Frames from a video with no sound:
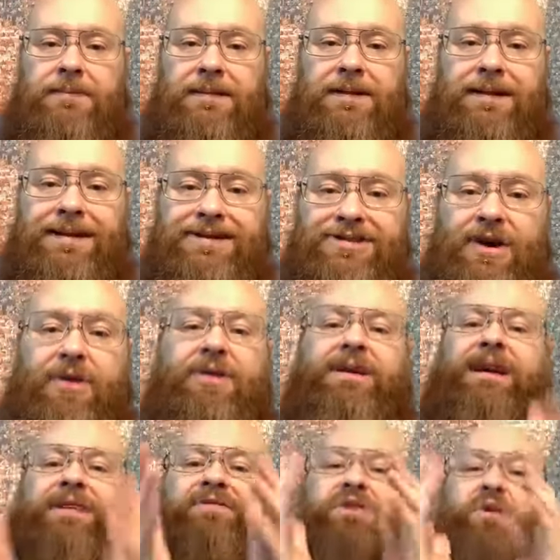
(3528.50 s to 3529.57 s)
So
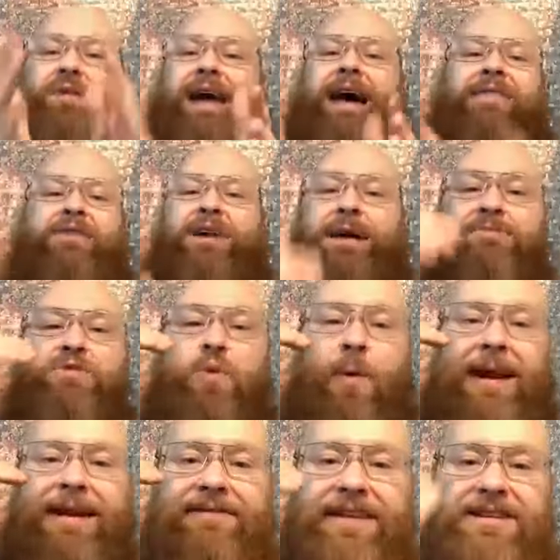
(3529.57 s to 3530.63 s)
if you gathered up
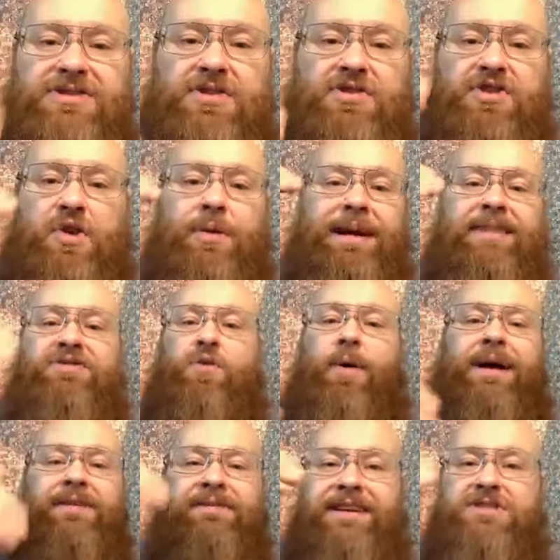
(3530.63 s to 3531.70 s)
20 vessels, you would have 20
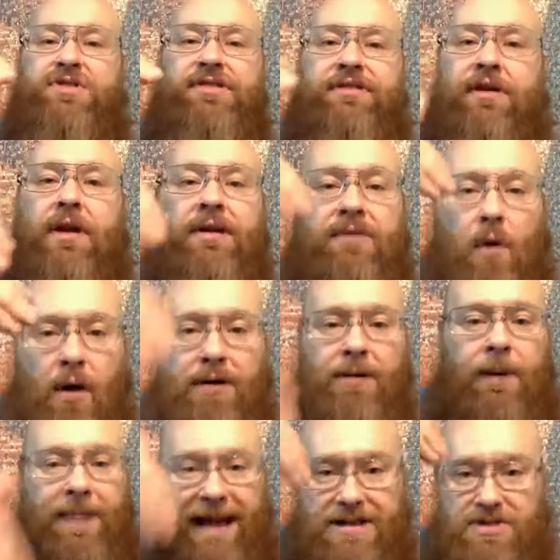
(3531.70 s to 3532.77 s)
vessels full of oil
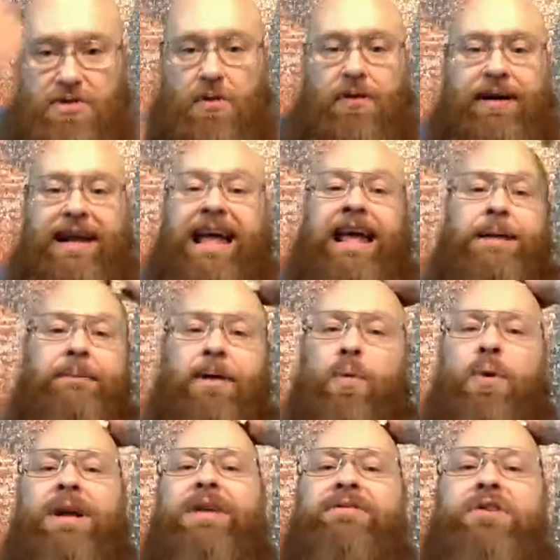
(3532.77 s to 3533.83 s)
in that story. But
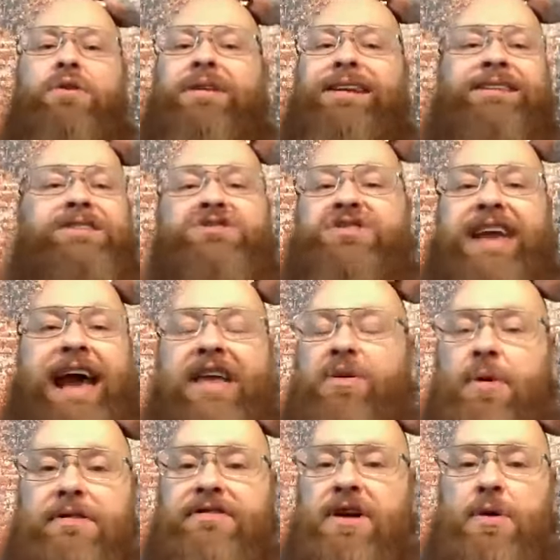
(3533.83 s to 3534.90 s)
what if you didn't just gather
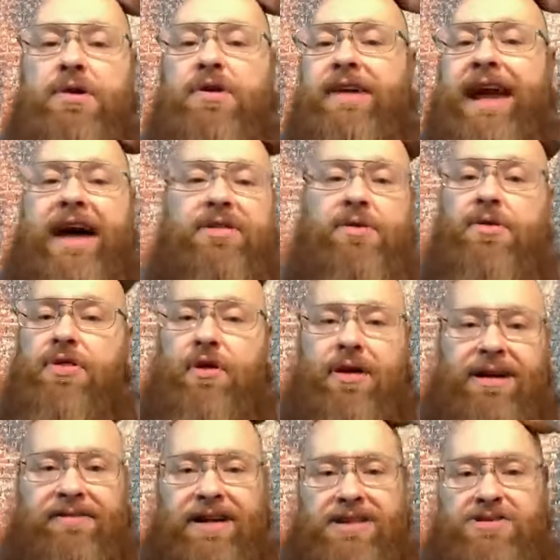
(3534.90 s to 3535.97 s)
a few and you gathered 30
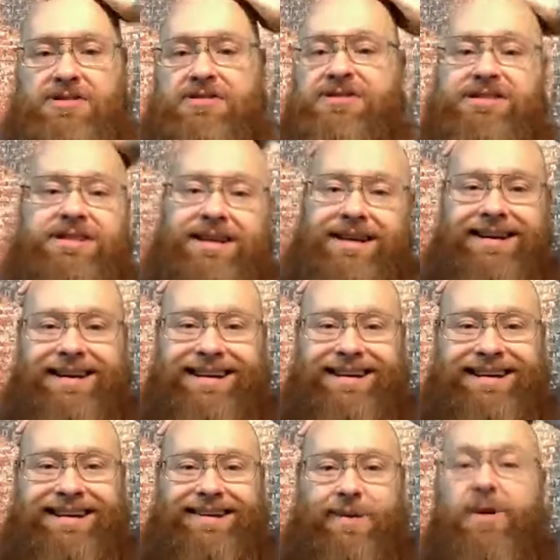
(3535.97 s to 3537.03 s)
vessels?
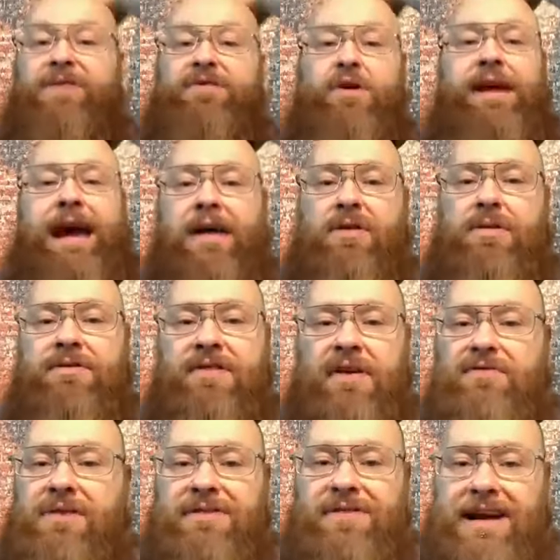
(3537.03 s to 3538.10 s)
What if you gathered
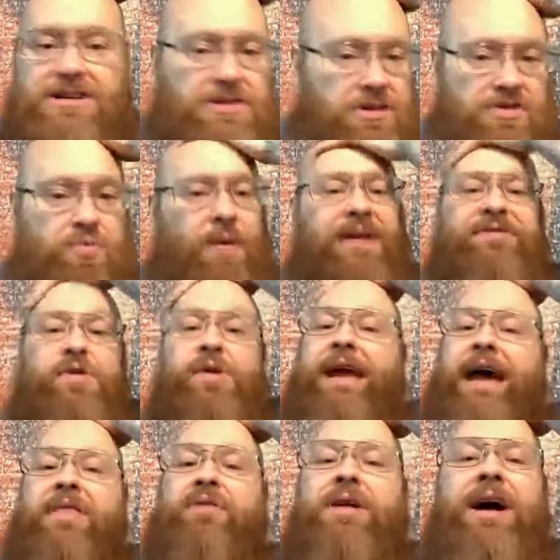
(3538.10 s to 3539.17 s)
50 vessels? What if you
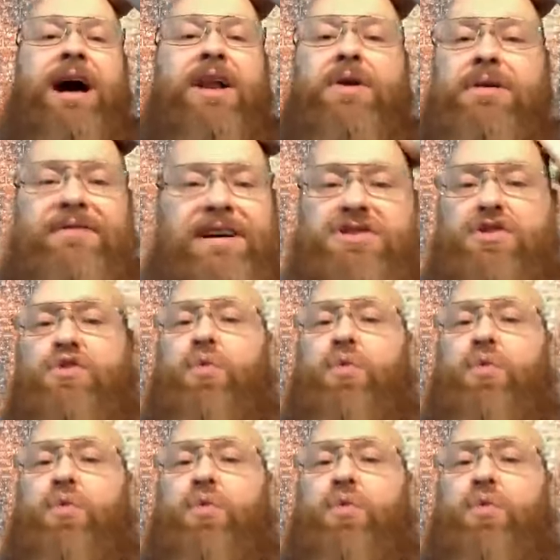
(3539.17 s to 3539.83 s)
gathered 100 vessels?